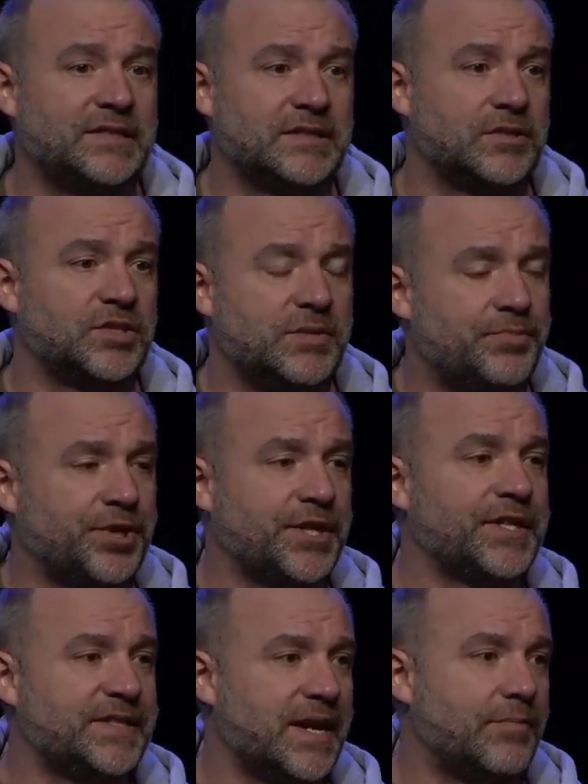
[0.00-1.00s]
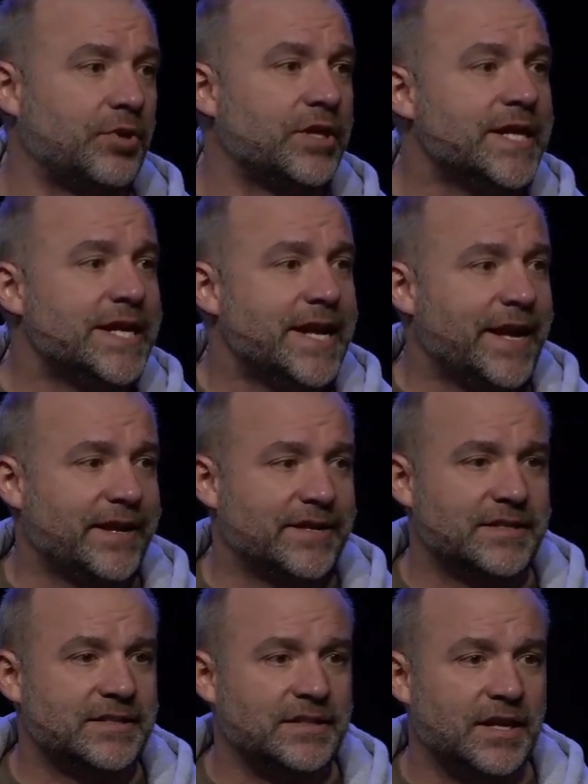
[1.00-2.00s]
And so she put it on the table
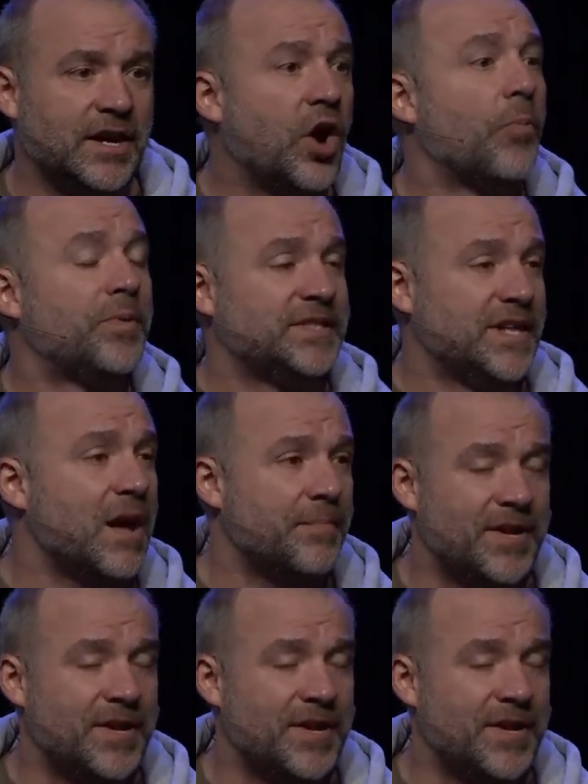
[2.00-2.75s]
and opened it up.